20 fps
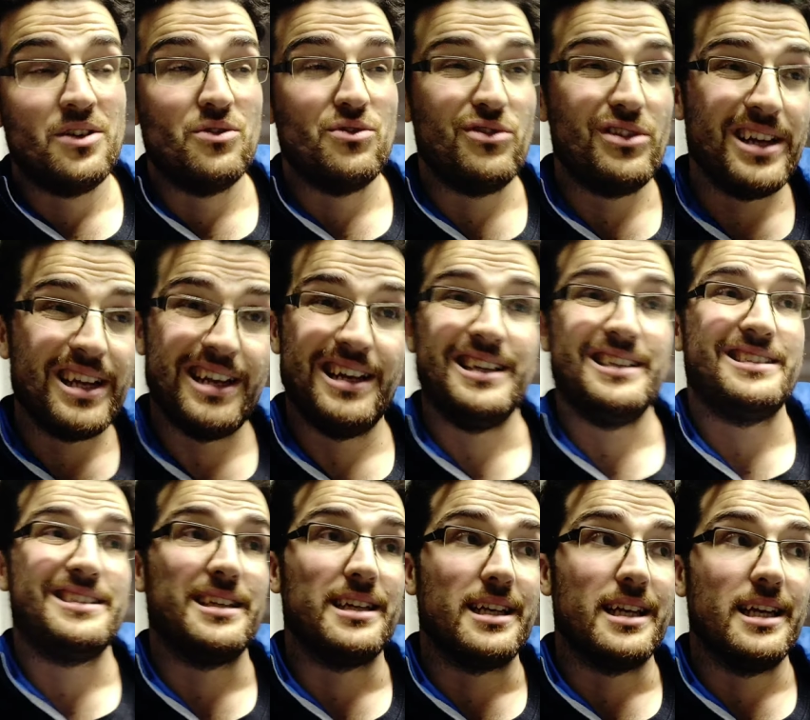
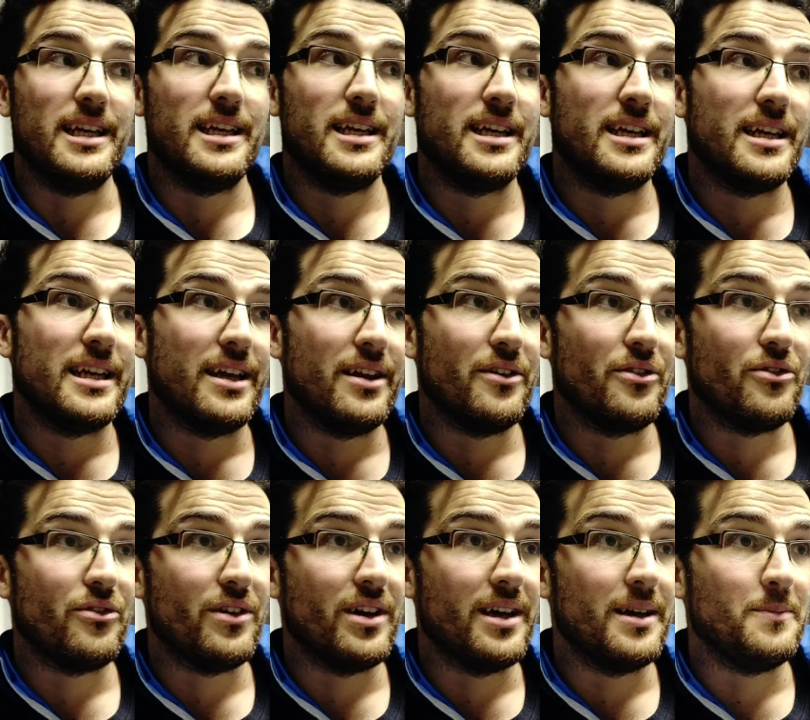Realistically,
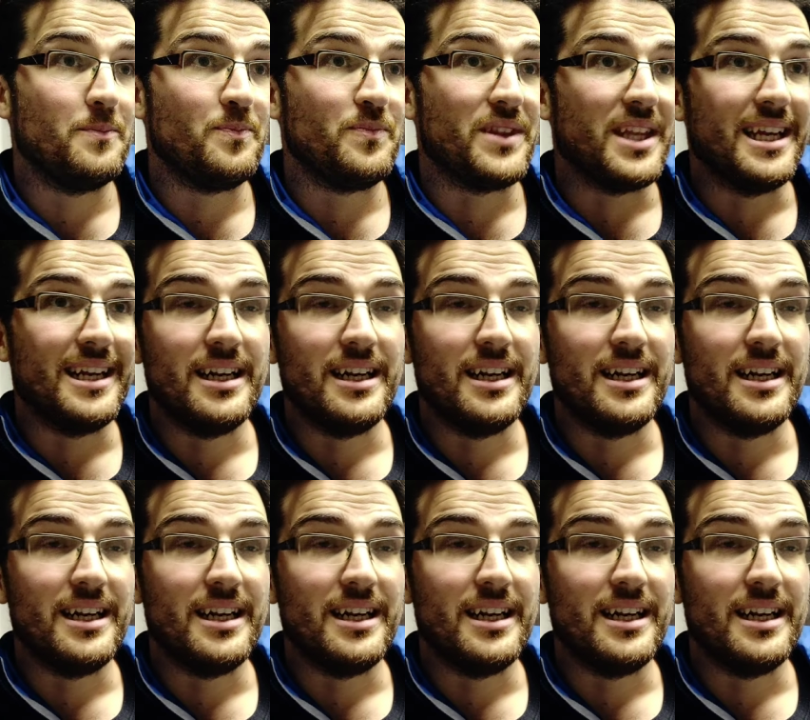if um,